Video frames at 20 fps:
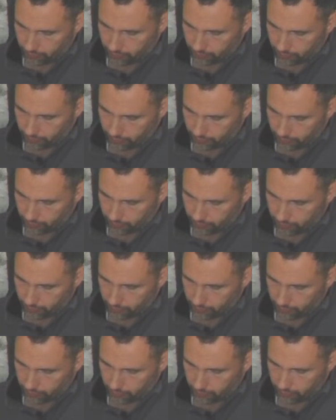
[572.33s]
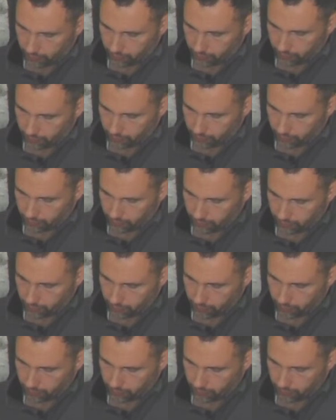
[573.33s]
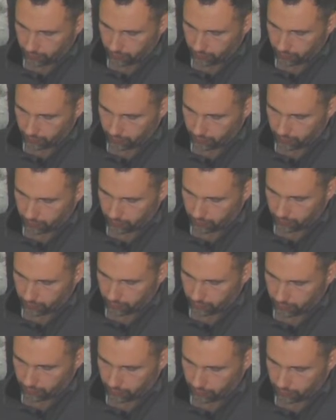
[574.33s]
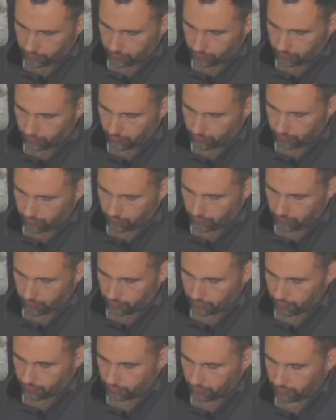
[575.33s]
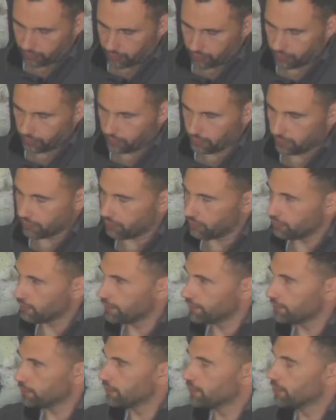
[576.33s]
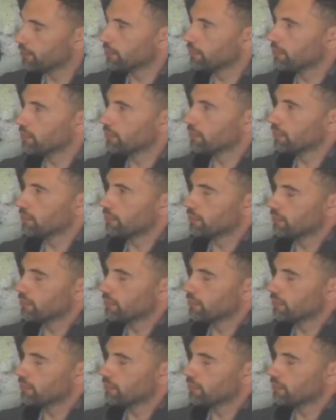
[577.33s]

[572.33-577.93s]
No words are spoken by the person on screen.